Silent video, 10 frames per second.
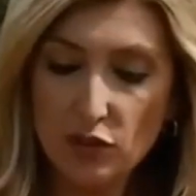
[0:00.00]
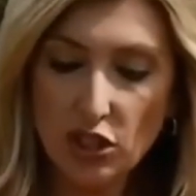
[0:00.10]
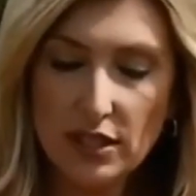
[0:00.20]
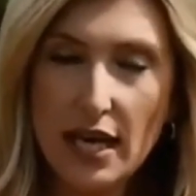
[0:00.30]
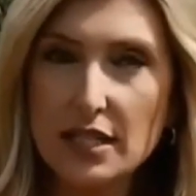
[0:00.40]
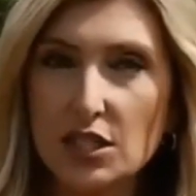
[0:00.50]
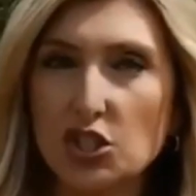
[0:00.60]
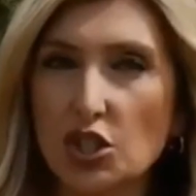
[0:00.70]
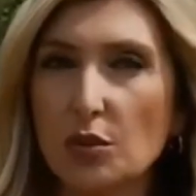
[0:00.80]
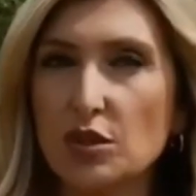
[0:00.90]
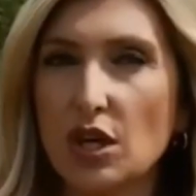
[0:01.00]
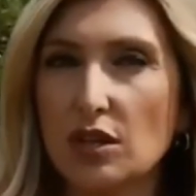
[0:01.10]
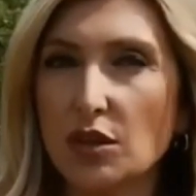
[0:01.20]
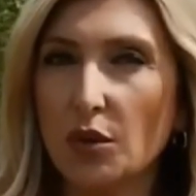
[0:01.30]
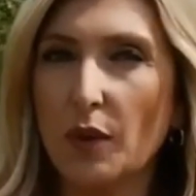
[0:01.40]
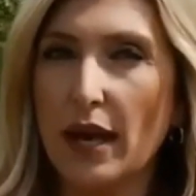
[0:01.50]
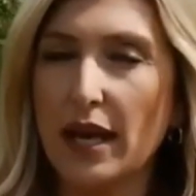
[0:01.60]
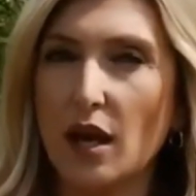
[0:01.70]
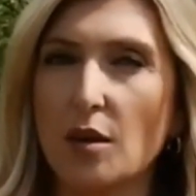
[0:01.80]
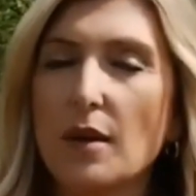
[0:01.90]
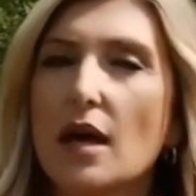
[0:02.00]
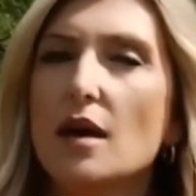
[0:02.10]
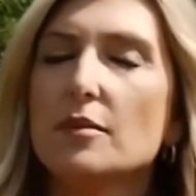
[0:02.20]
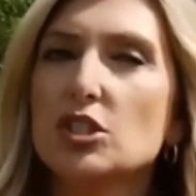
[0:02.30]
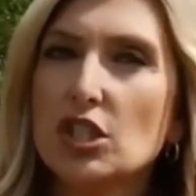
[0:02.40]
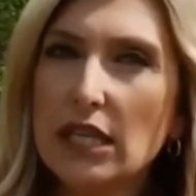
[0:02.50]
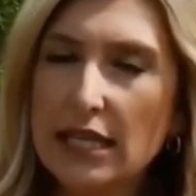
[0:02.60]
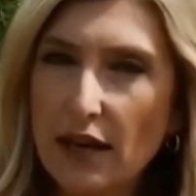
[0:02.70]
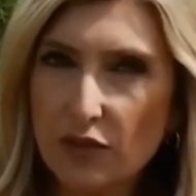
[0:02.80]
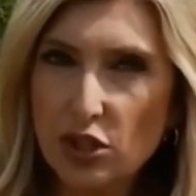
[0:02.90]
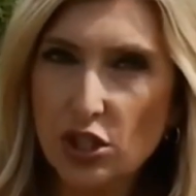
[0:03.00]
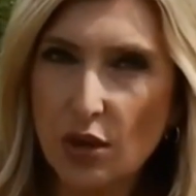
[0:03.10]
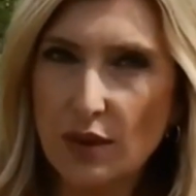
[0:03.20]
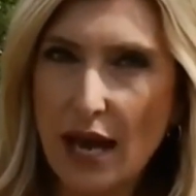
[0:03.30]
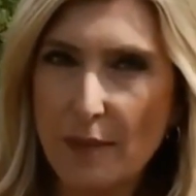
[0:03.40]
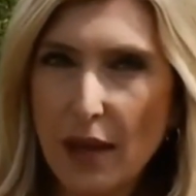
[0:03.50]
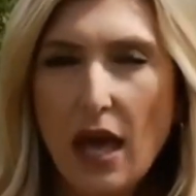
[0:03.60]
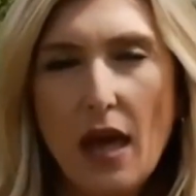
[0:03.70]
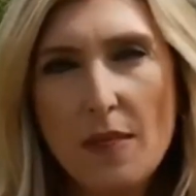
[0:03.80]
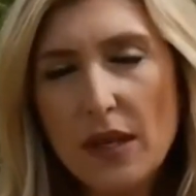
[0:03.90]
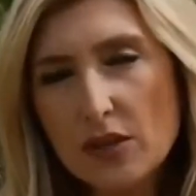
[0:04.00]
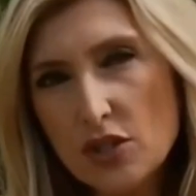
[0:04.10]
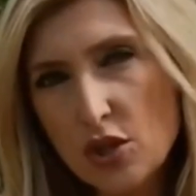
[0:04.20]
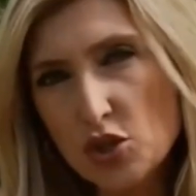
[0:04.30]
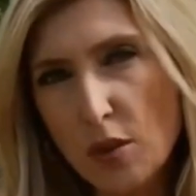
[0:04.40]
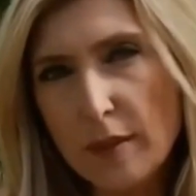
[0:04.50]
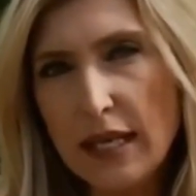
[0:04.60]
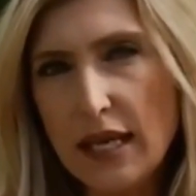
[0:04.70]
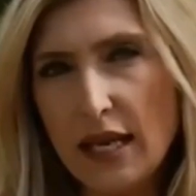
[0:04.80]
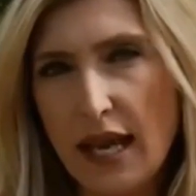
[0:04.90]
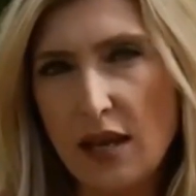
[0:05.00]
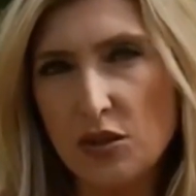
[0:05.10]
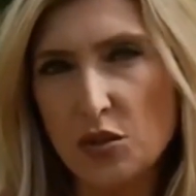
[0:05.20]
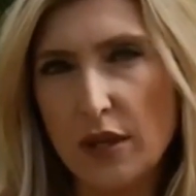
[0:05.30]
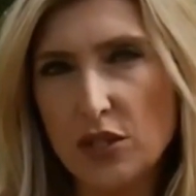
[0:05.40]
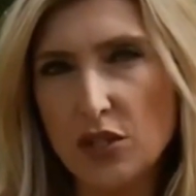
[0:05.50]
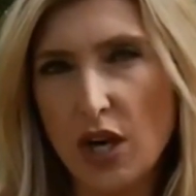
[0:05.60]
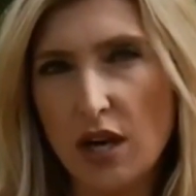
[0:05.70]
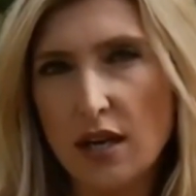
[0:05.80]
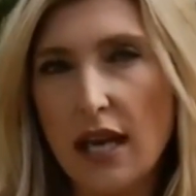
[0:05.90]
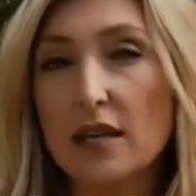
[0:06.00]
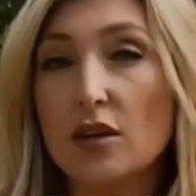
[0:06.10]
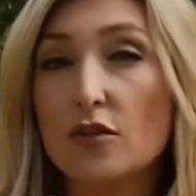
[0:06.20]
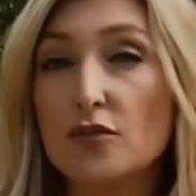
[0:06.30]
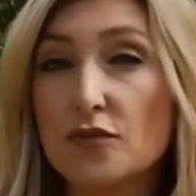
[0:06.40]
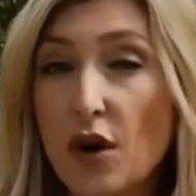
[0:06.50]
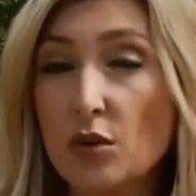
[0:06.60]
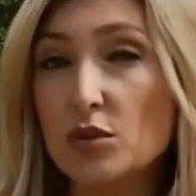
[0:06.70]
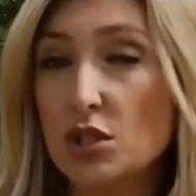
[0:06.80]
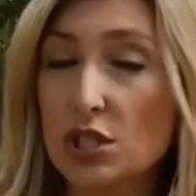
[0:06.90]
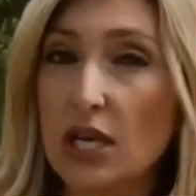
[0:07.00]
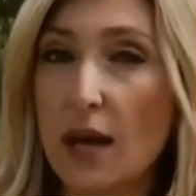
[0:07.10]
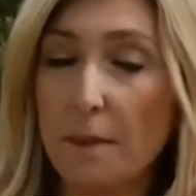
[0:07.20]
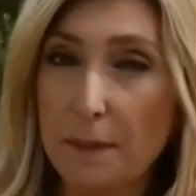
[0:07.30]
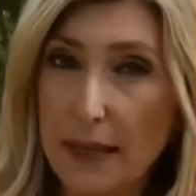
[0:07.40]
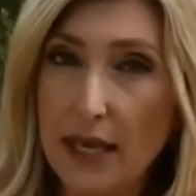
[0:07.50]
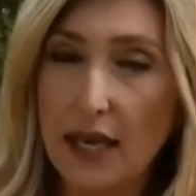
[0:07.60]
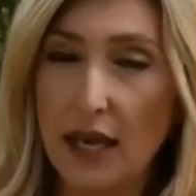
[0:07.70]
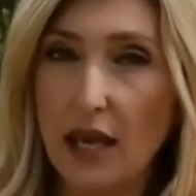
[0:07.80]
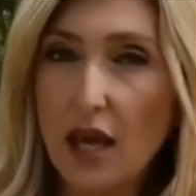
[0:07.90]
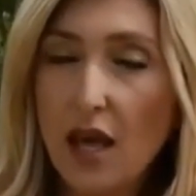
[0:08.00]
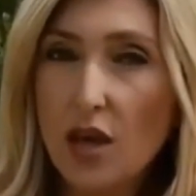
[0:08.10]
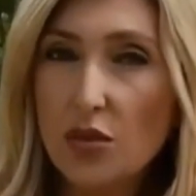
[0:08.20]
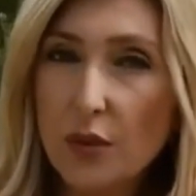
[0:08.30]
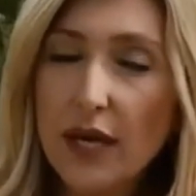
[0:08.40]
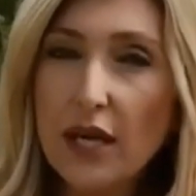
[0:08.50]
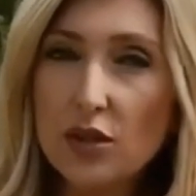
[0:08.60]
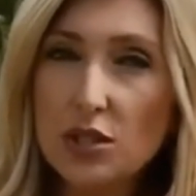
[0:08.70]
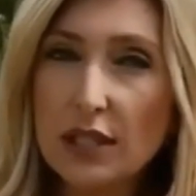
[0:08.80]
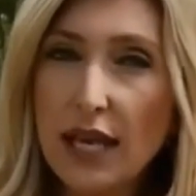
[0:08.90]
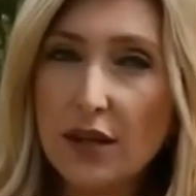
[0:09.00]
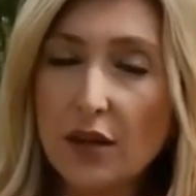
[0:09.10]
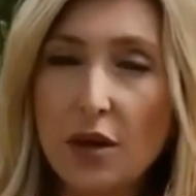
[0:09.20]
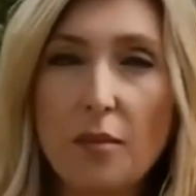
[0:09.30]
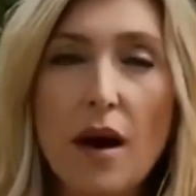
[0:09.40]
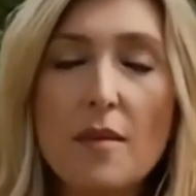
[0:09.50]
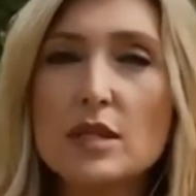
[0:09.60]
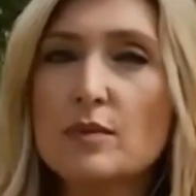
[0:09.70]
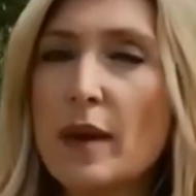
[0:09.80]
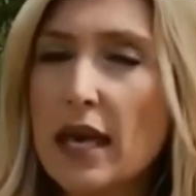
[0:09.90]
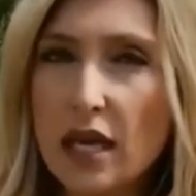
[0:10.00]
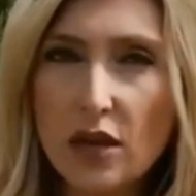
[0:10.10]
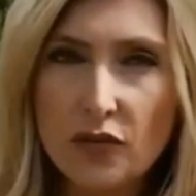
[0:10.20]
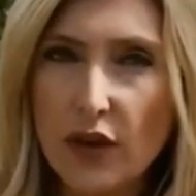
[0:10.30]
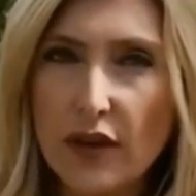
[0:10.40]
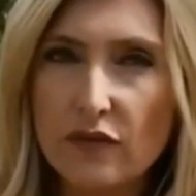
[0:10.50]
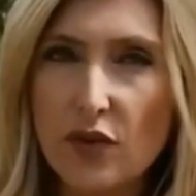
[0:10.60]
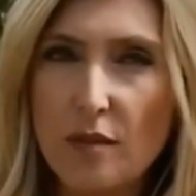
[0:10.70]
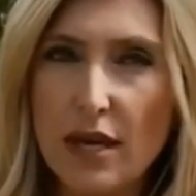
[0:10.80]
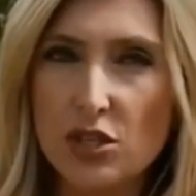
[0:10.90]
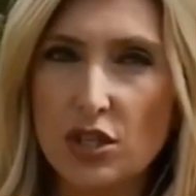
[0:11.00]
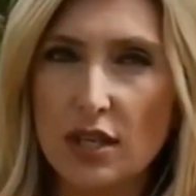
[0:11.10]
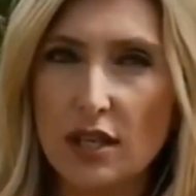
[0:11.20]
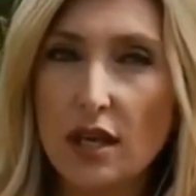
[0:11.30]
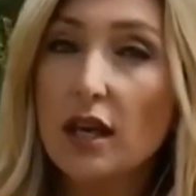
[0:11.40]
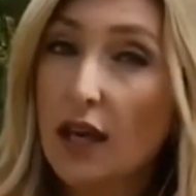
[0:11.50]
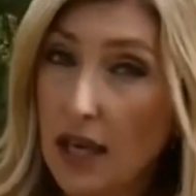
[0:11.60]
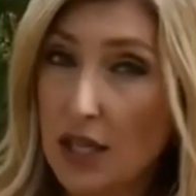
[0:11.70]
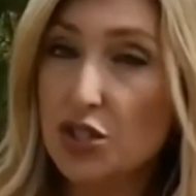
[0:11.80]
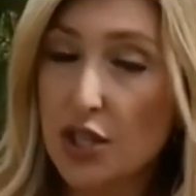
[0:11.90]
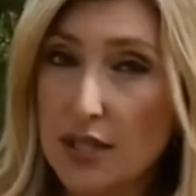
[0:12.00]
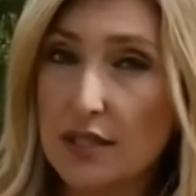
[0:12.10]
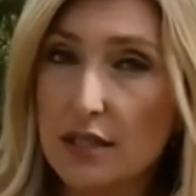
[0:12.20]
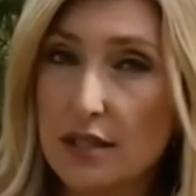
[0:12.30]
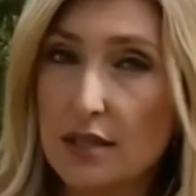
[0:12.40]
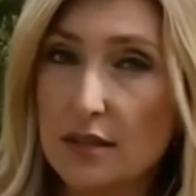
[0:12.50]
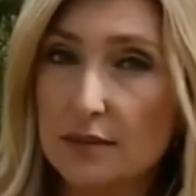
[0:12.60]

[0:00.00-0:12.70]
She texted she was on her way home, but she never showed up. And then her social media accounts went dark and her phone stopped pinging. 3 years later, her mom is begging for information and justice.